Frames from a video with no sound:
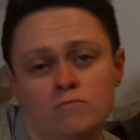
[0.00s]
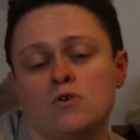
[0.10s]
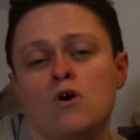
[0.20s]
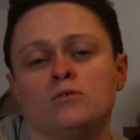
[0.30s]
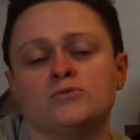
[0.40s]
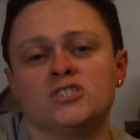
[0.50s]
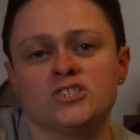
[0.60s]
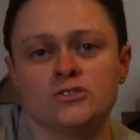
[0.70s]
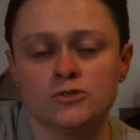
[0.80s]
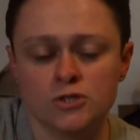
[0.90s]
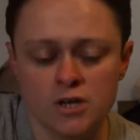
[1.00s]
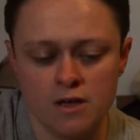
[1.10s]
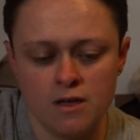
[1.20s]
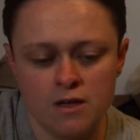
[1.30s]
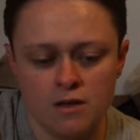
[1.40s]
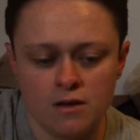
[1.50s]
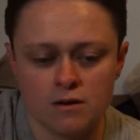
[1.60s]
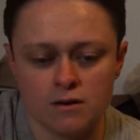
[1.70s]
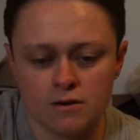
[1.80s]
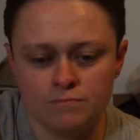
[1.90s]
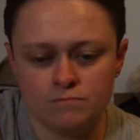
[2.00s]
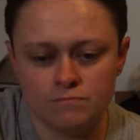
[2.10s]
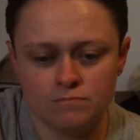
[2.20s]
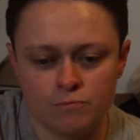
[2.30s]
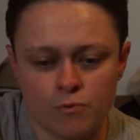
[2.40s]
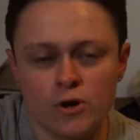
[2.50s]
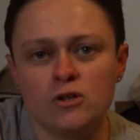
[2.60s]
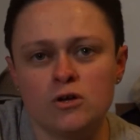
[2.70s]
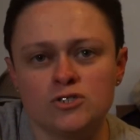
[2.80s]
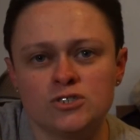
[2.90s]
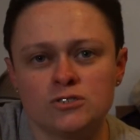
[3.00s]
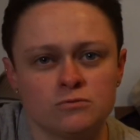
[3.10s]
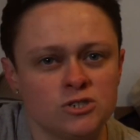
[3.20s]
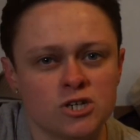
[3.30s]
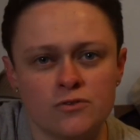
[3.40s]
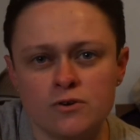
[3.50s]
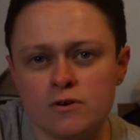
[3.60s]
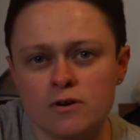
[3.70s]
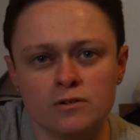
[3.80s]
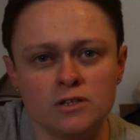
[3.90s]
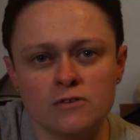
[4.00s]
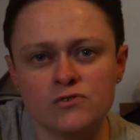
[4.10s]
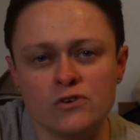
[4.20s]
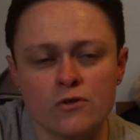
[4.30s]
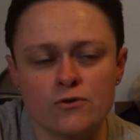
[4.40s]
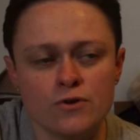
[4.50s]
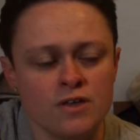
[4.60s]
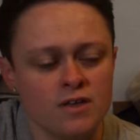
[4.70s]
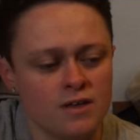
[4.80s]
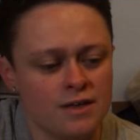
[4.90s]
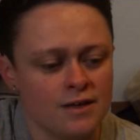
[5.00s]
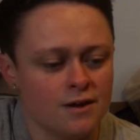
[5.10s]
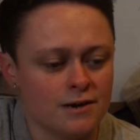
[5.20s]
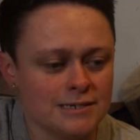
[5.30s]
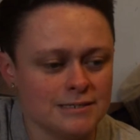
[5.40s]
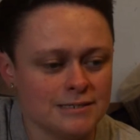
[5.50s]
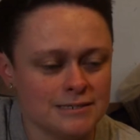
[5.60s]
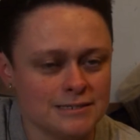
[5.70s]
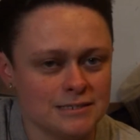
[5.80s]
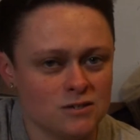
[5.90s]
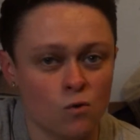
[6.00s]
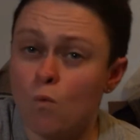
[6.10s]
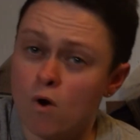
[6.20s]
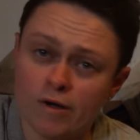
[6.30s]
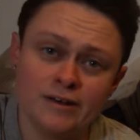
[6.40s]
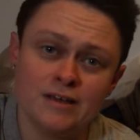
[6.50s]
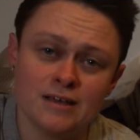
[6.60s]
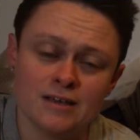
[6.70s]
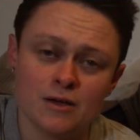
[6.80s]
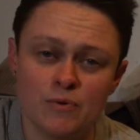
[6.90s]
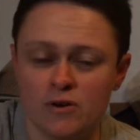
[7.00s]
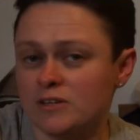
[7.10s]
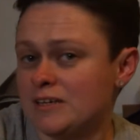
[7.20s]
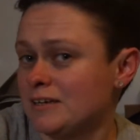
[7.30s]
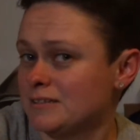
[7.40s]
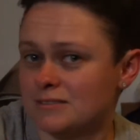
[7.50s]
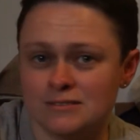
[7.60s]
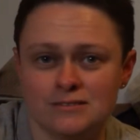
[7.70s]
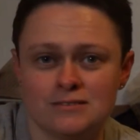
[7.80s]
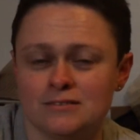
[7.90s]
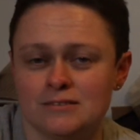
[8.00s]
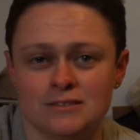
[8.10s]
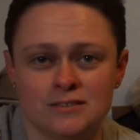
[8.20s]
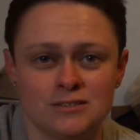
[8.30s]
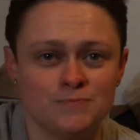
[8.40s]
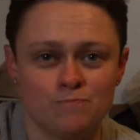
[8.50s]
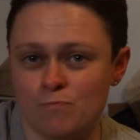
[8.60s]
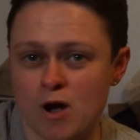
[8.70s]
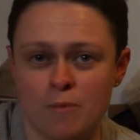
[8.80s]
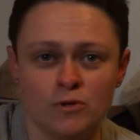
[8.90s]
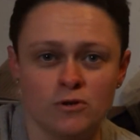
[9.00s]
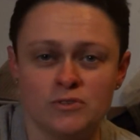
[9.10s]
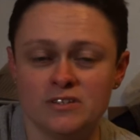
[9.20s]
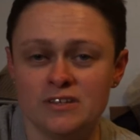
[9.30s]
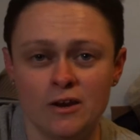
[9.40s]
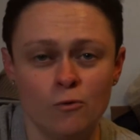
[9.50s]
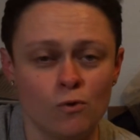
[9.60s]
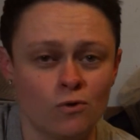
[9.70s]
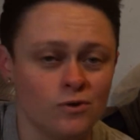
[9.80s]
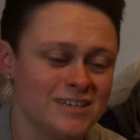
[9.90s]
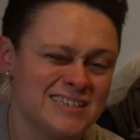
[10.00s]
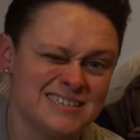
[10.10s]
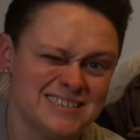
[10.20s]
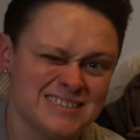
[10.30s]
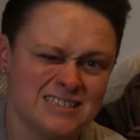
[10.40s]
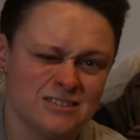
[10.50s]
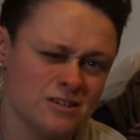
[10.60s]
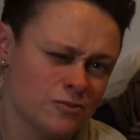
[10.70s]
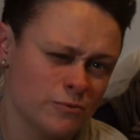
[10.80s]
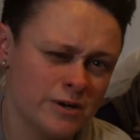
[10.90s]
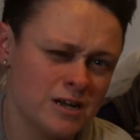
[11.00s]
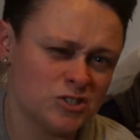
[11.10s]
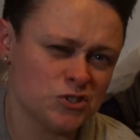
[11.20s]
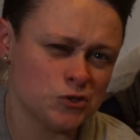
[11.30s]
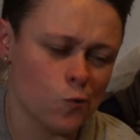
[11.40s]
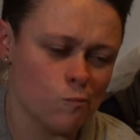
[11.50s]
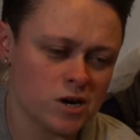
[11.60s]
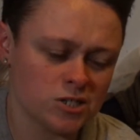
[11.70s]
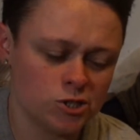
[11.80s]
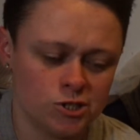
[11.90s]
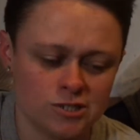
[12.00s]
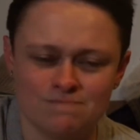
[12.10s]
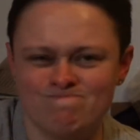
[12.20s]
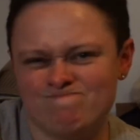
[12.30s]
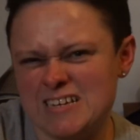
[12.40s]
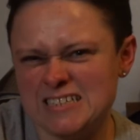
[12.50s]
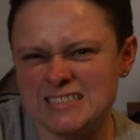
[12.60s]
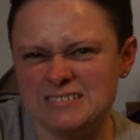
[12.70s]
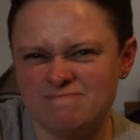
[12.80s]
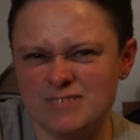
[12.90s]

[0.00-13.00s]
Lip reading: them sisters, uh, pretty close to each other and live together. Uh, One apparently is popular with the dating world. The other one not so much. Hasn't